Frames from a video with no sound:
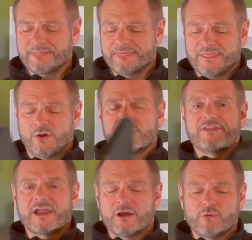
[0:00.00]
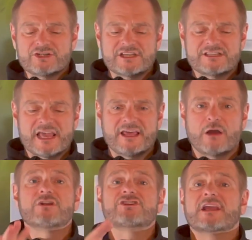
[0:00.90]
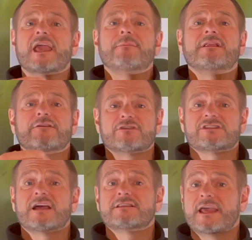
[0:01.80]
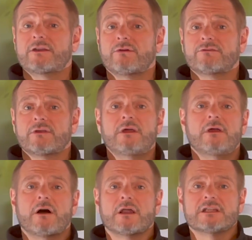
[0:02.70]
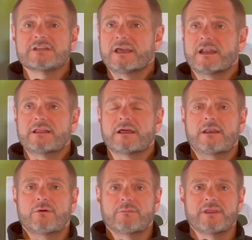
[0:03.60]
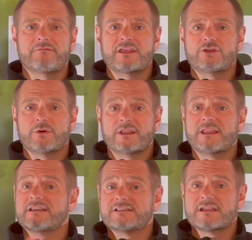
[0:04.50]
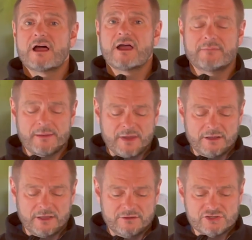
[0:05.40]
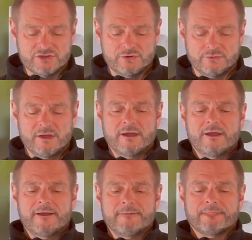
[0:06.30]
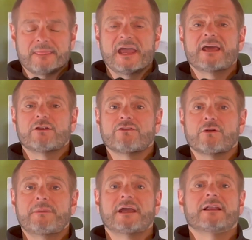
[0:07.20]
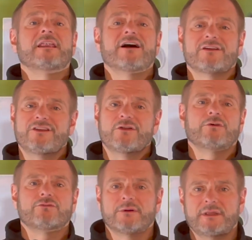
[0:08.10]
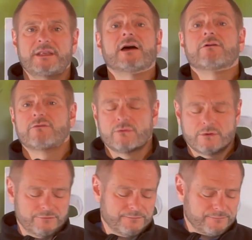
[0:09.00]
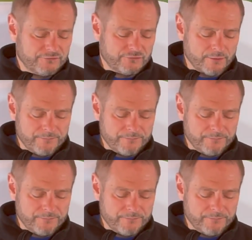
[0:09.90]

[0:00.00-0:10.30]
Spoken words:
The only thing I wish it came in different size handles, honestly, and I don't believe they do it at this time. They may soon. The handle's a little big. Now can you always trim it down, of course. So,